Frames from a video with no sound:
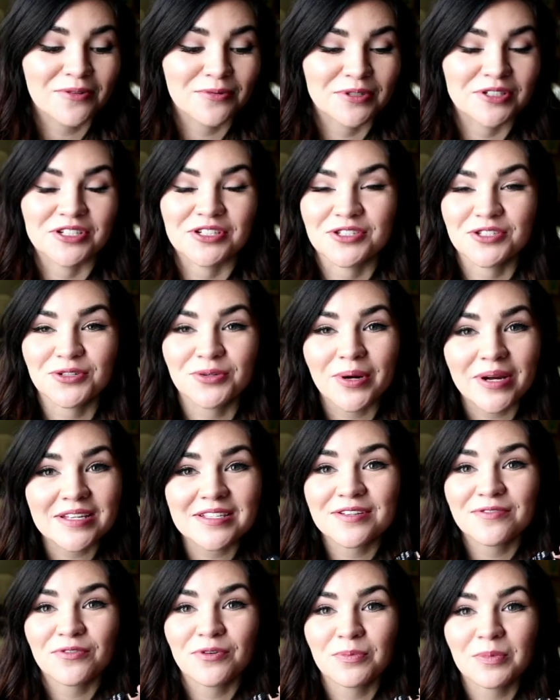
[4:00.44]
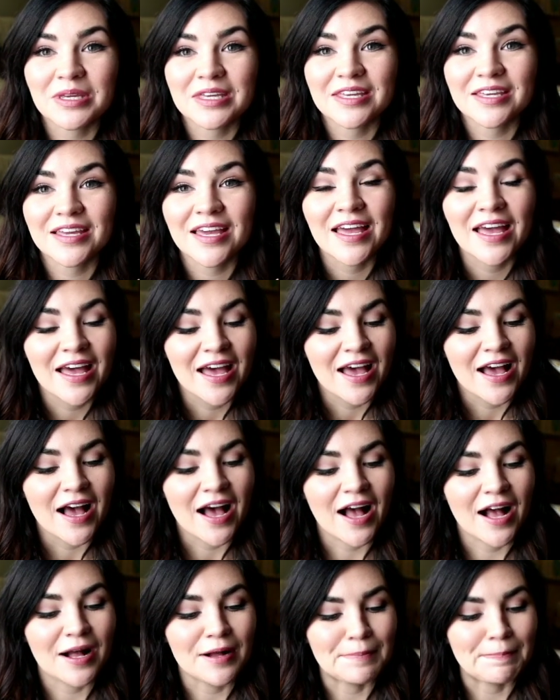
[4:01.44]
which is crazy for me.
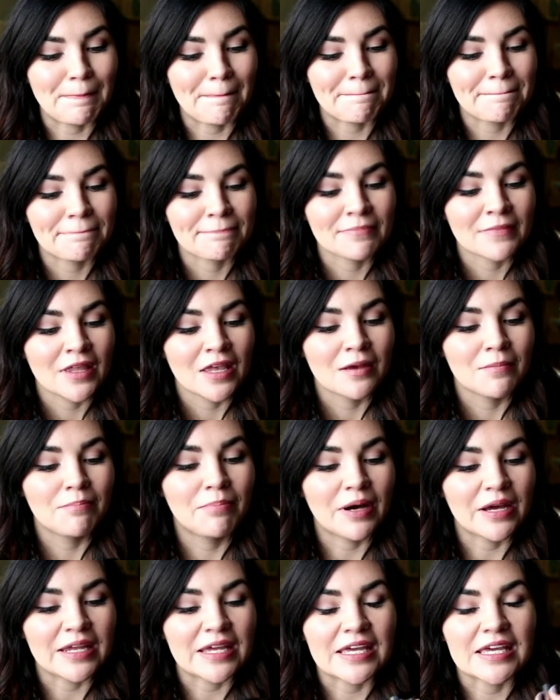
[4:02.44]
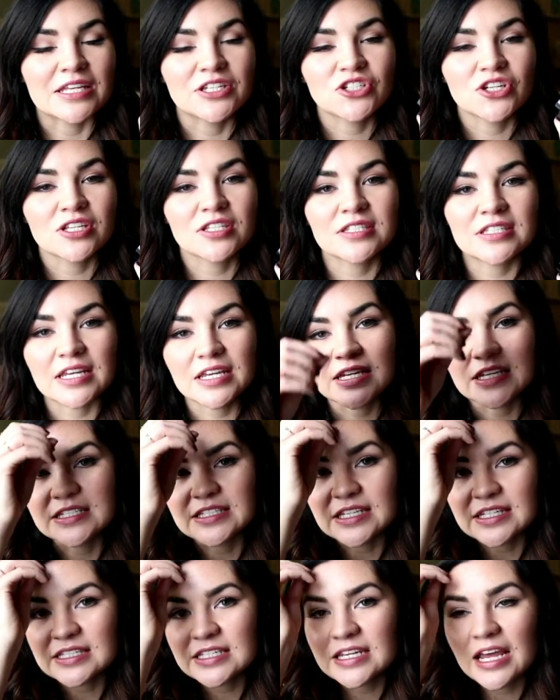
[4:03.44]
But it
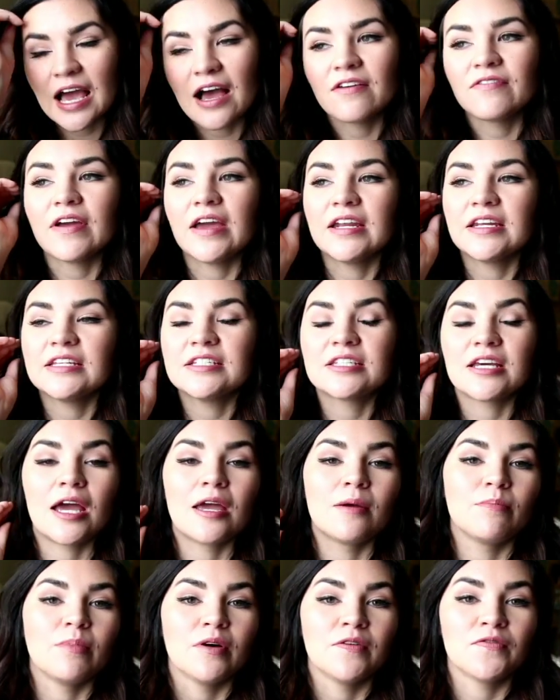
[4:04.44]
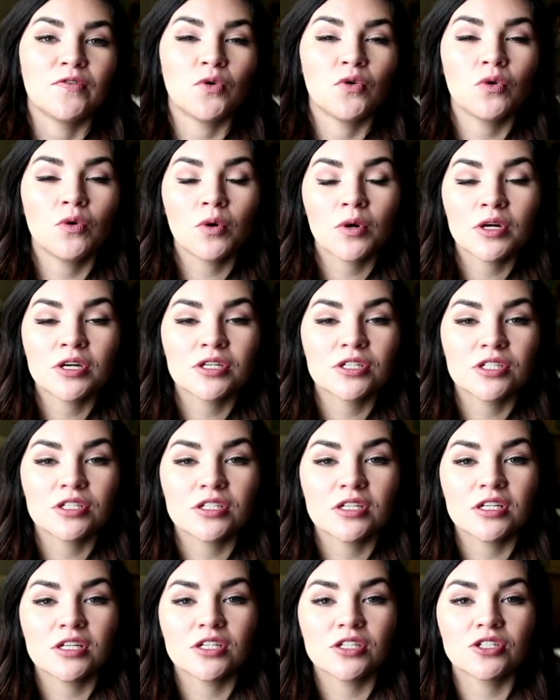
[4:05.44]
doesn't have any type of
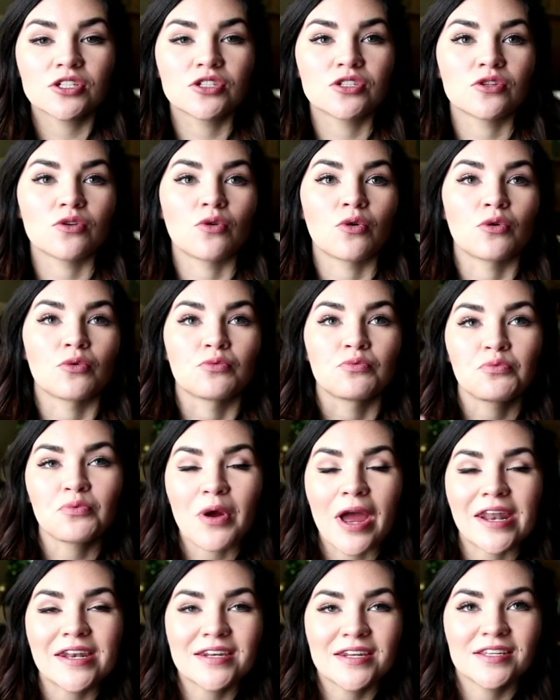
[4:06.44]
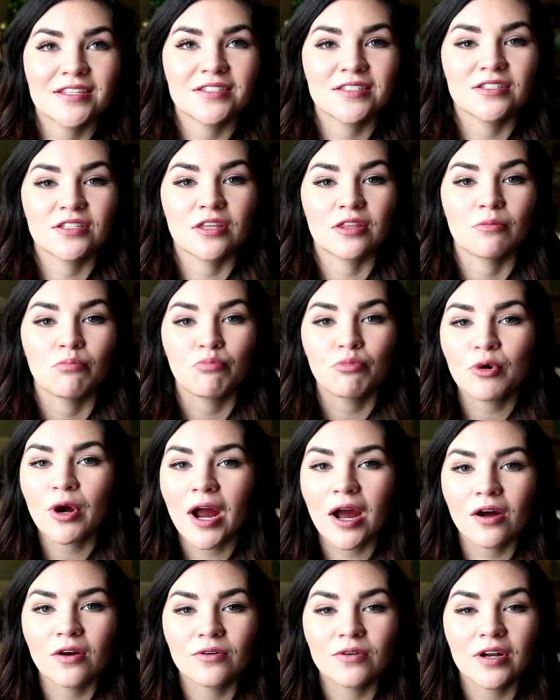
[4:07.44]
orangeness or redness to the
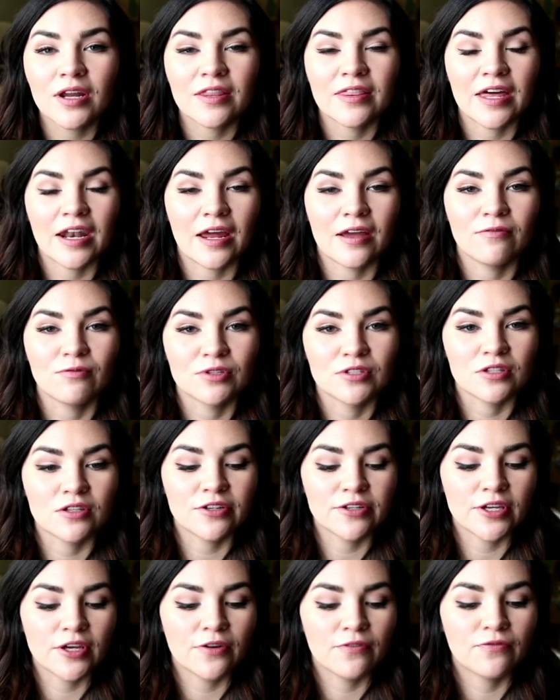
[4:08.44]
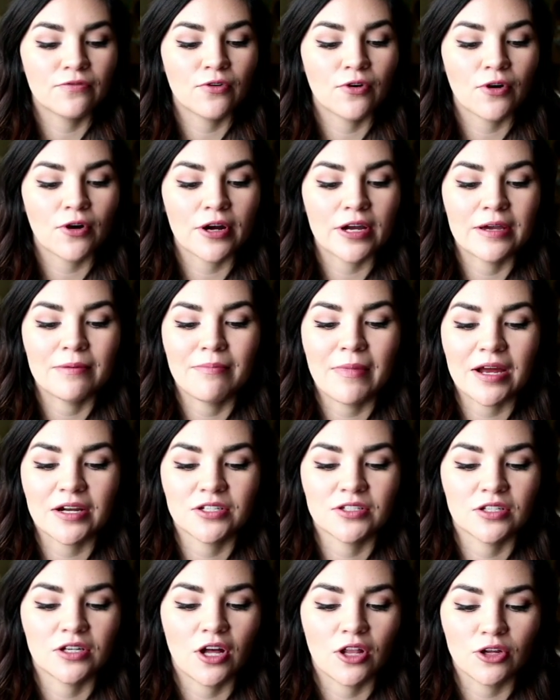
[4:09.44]
brown that I was looking for. It
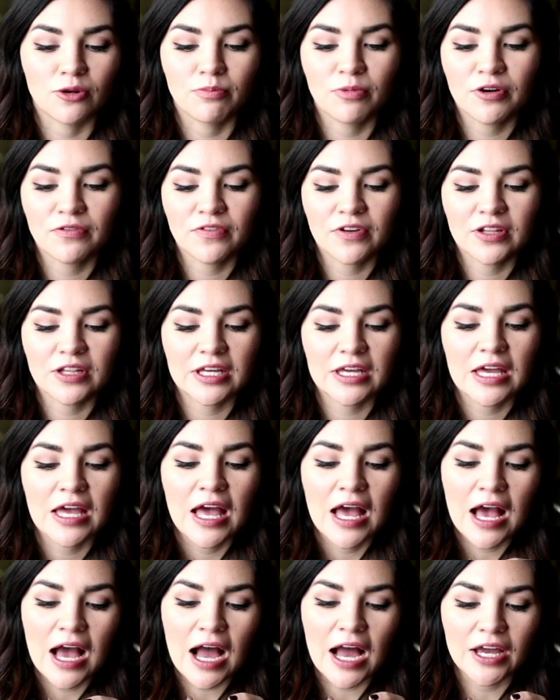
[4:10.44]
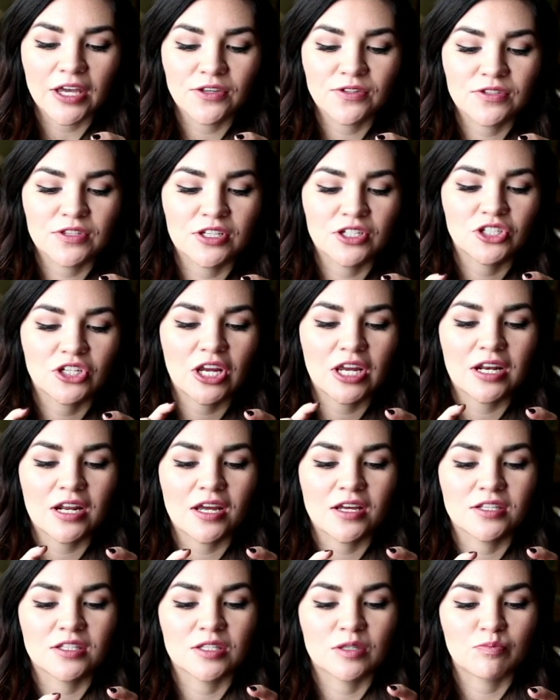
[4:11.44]
matched the color perfectly. I used the shade
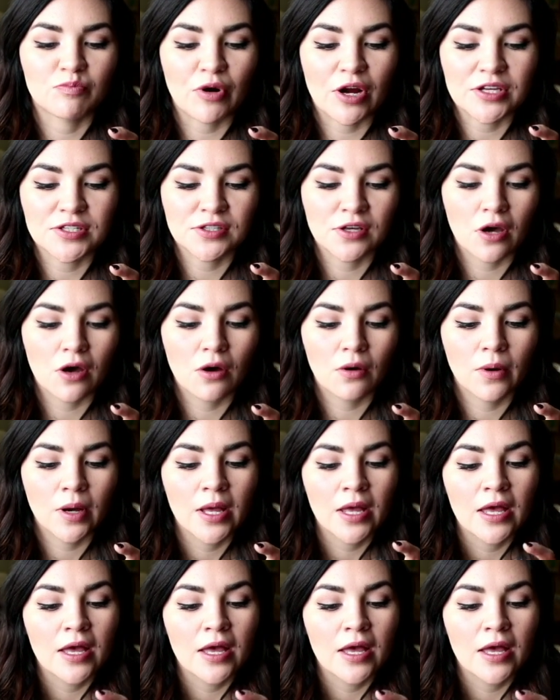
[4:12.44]
Espresso,